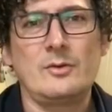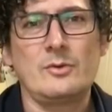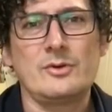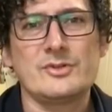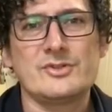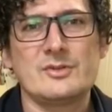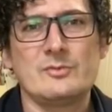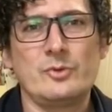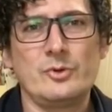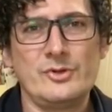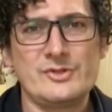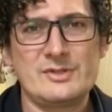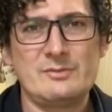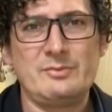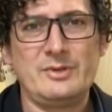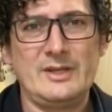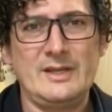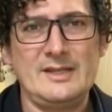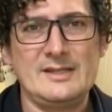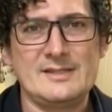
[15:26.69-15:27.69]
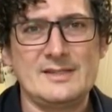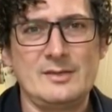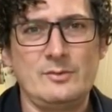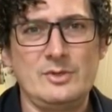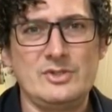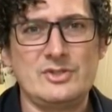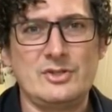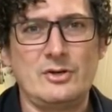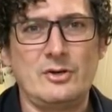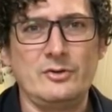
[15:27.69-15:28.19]
there were some rules in place
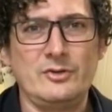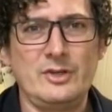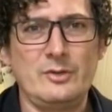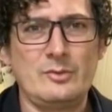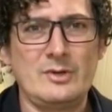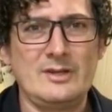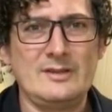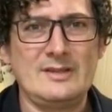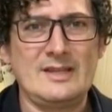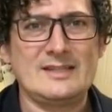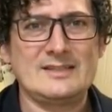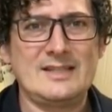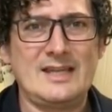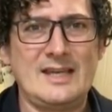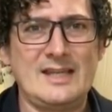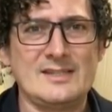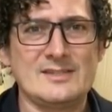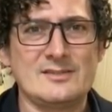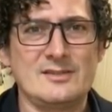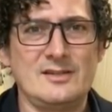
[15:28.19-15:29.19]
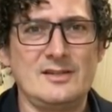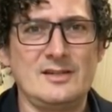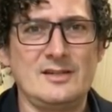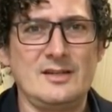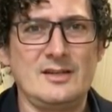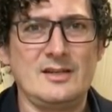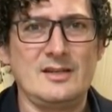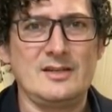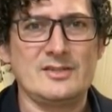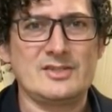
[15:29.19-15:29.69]
that we should only run that test
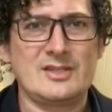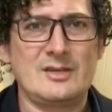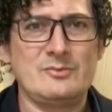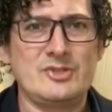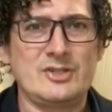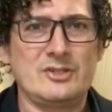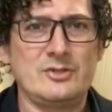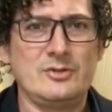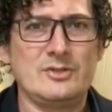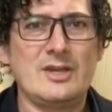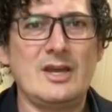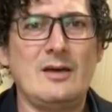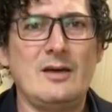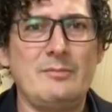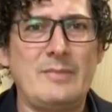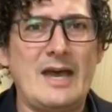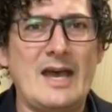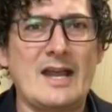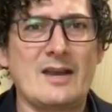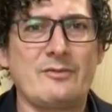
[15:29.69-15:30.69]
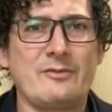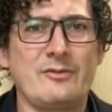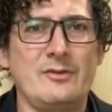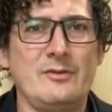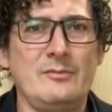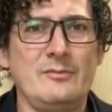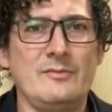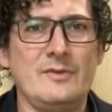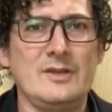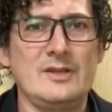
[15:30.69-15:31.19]
on, on a subject who'd come back
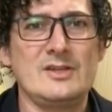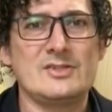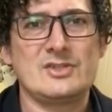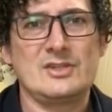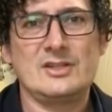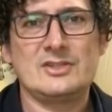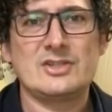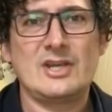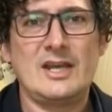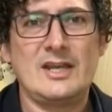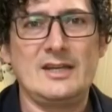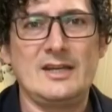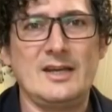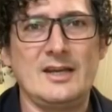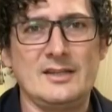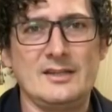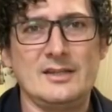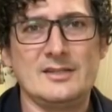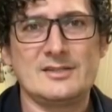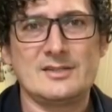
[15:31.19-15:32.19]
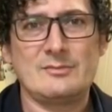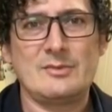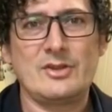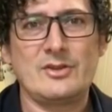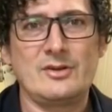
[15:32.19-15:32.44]
from initially China and then some